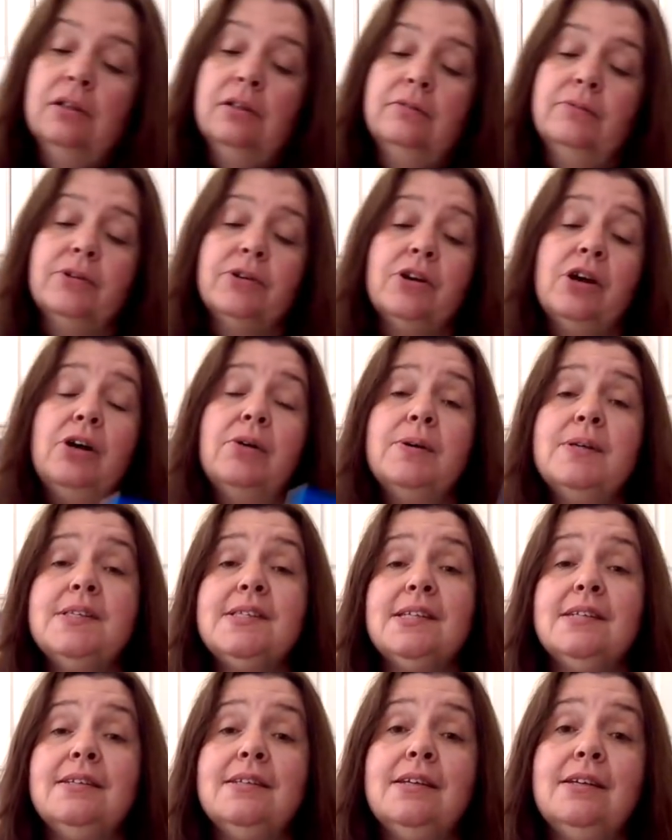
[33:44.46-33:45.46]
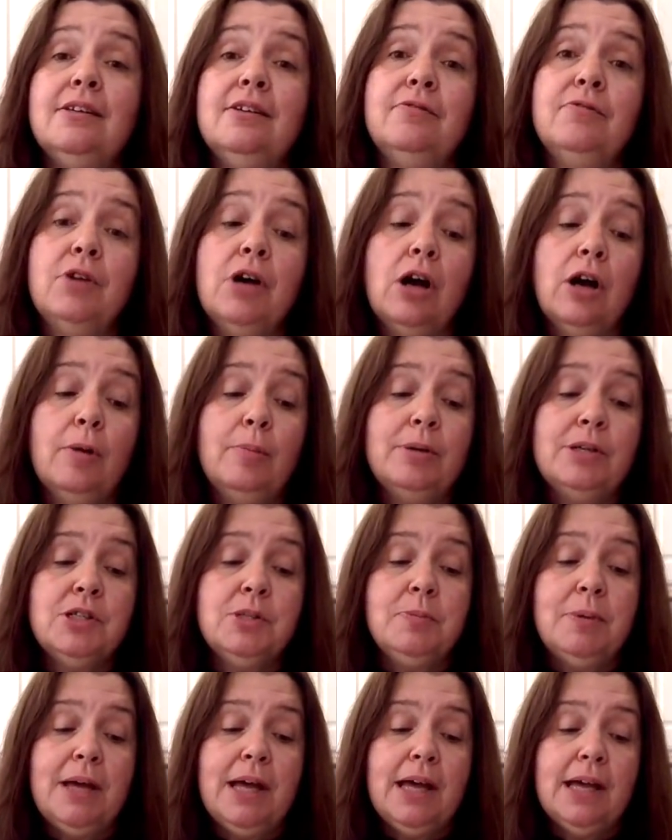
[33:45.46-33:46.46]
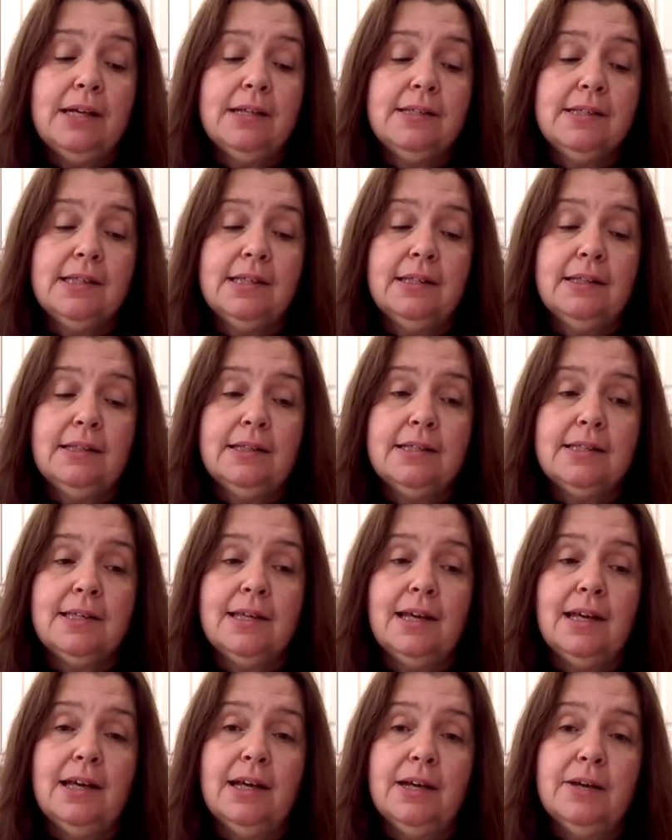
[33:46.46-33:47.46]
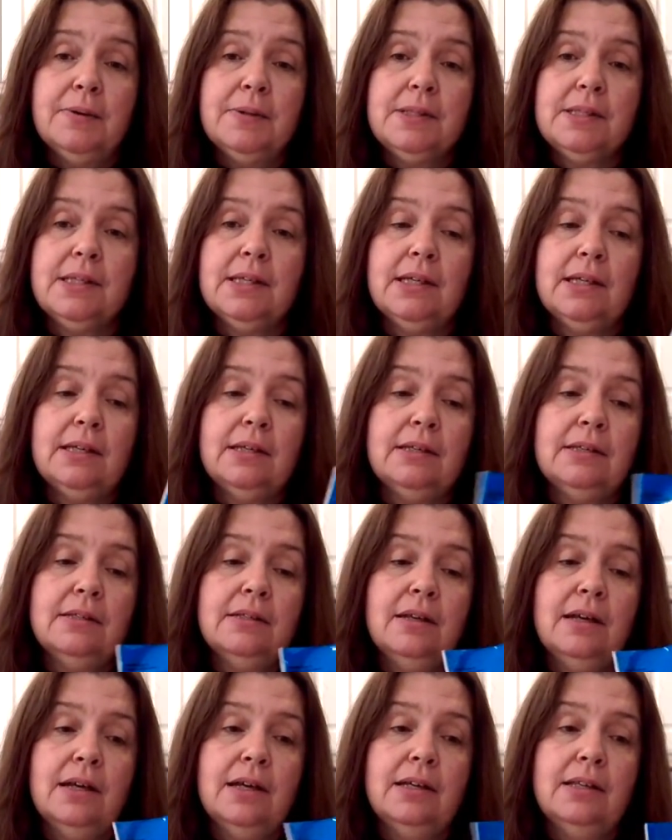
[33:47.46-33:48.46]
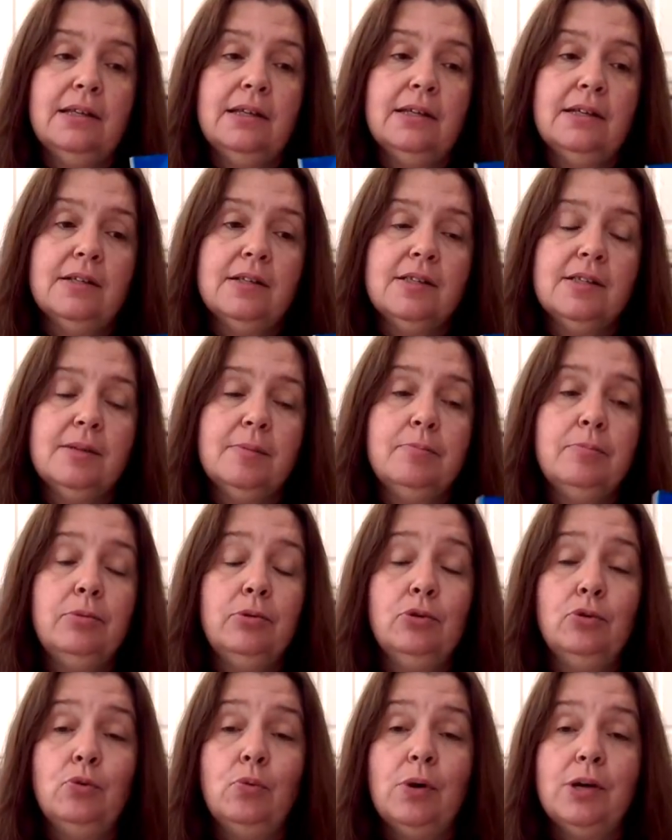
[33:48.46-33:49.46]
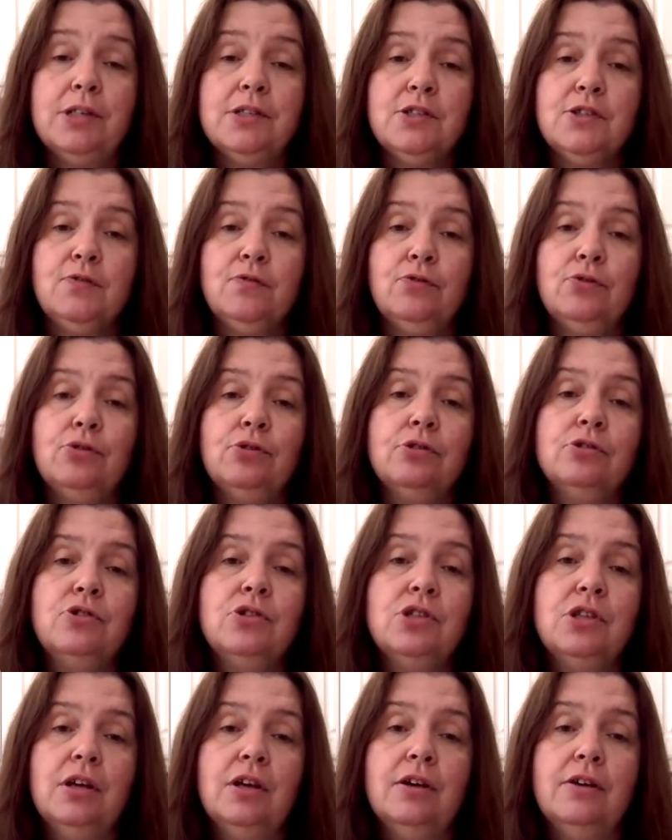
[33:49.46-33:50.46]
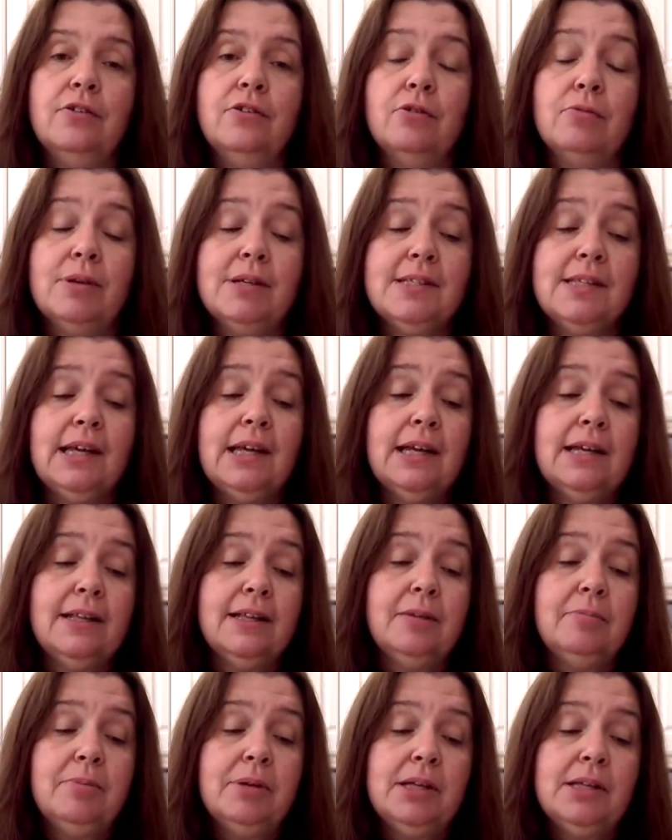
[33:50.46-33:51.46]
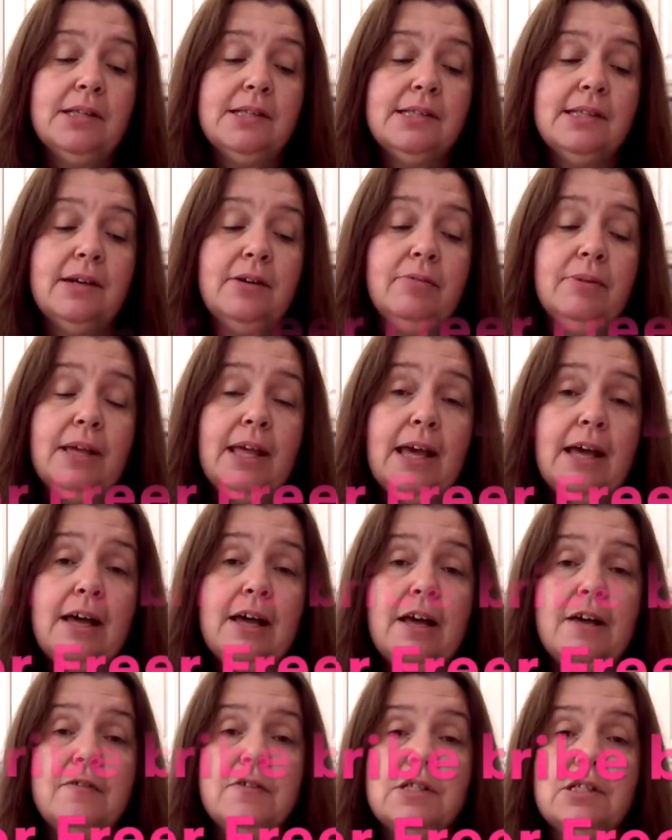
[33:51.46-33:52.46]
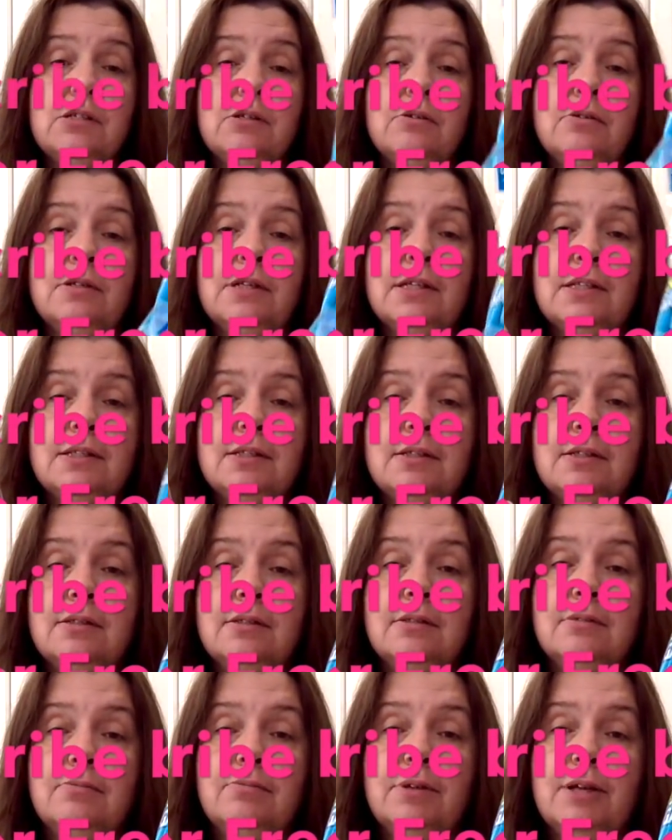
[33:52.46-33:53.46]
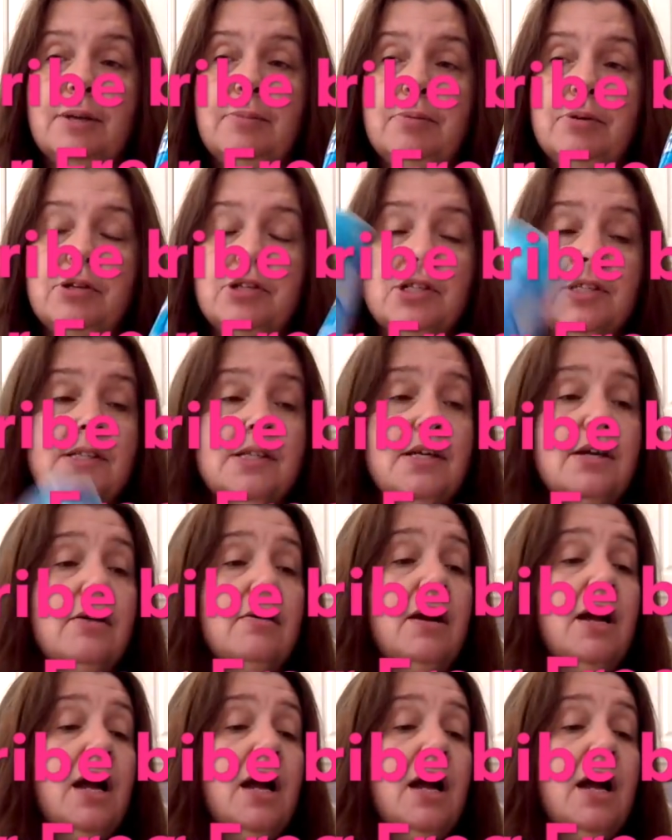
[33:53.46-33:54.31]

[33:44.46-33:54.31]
We're always in need of garbage bags in this house, and I needed some blue ones for the recycling bins that we have, so that's what I purchased here.